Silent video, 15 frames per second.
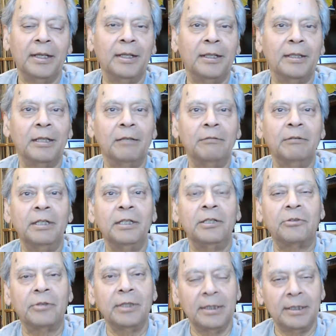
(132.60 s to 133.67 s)
Then we need
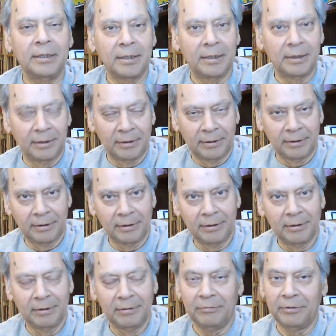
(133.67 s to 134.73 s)
trees.
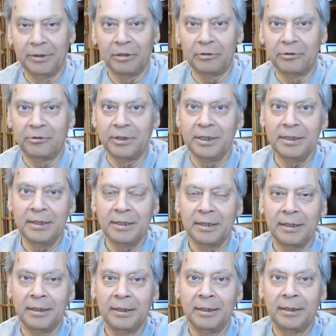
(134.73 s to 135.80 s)
Without trees,